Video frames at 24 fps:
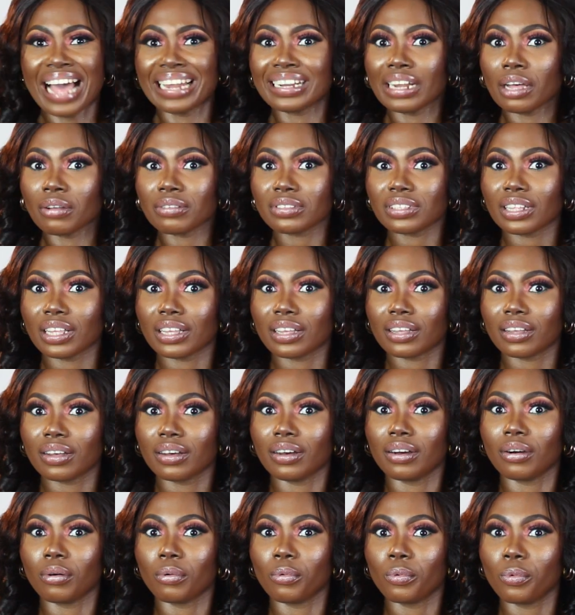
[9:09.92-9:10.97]
And I was like,
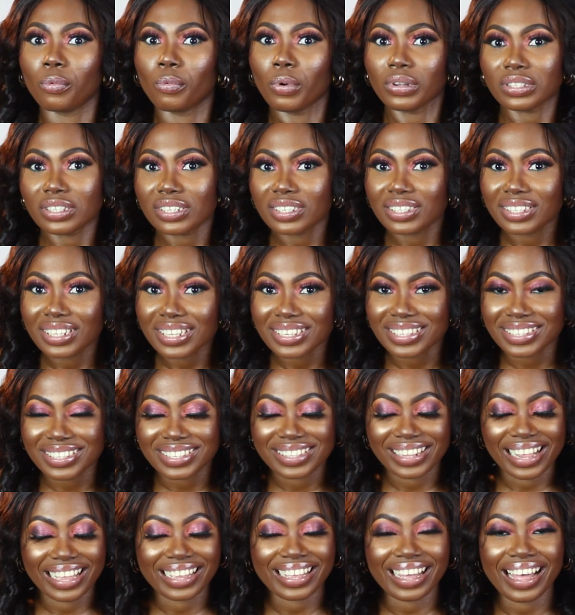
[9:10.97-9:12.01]
what is this?
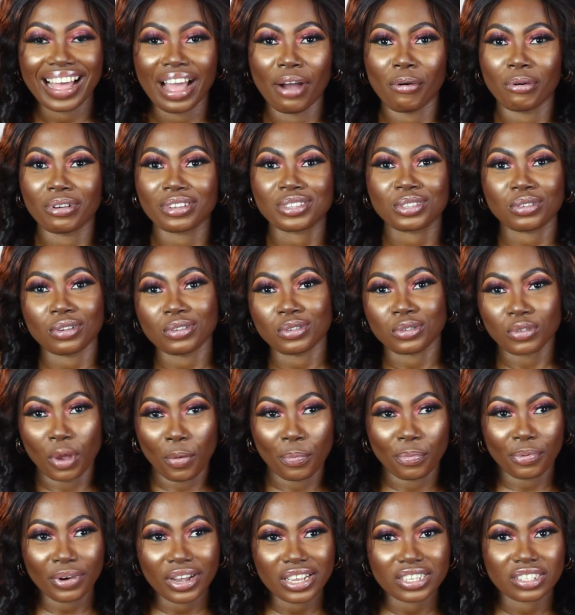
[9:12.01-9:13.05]
Like, I was so
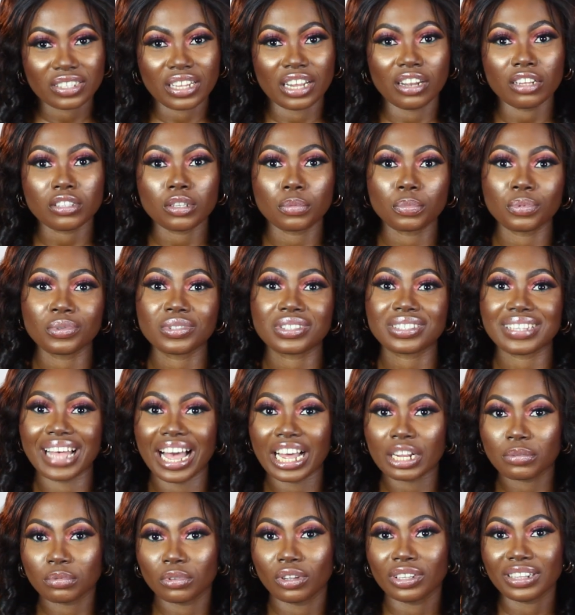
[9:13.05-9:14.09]
surprised. A lot of people
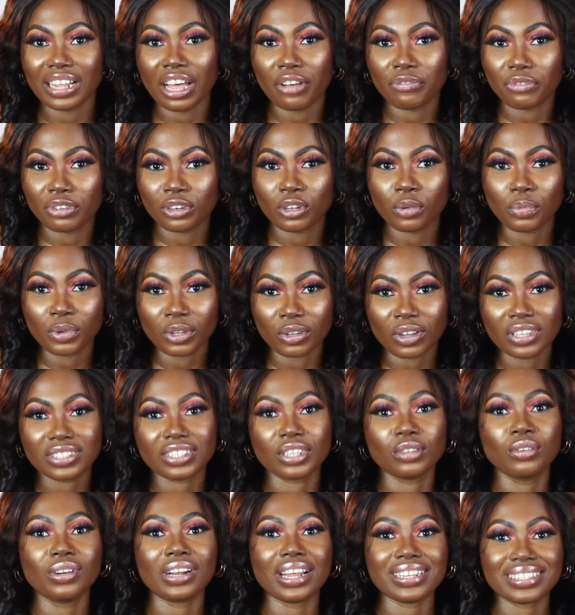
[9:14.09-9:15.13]
tagged me on that video because
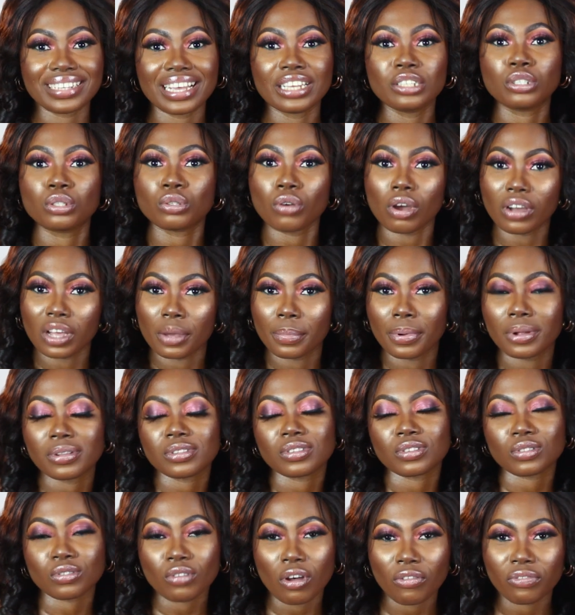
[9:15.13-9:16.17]
they know that I talk
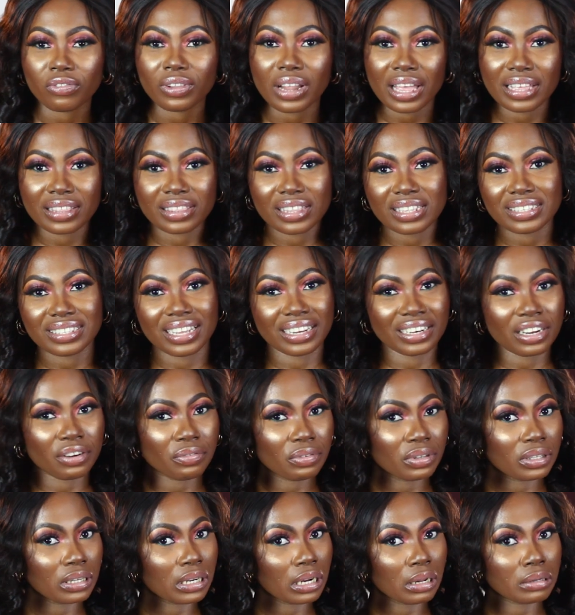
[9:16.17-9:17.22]
about stuff like this and
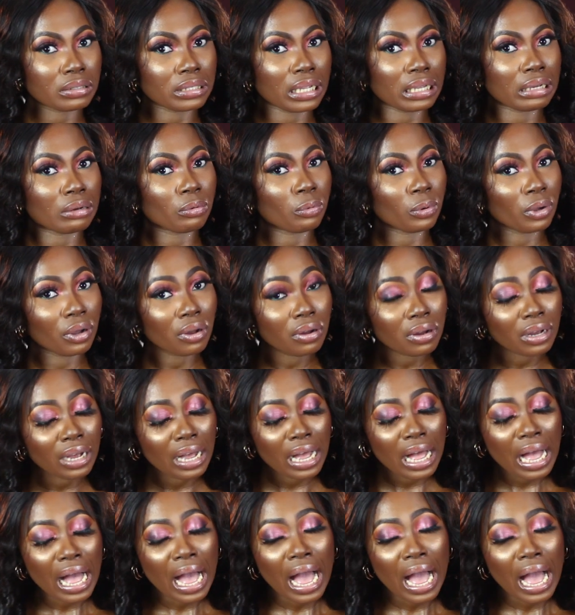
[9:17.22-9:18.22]
everything. And I was like, well,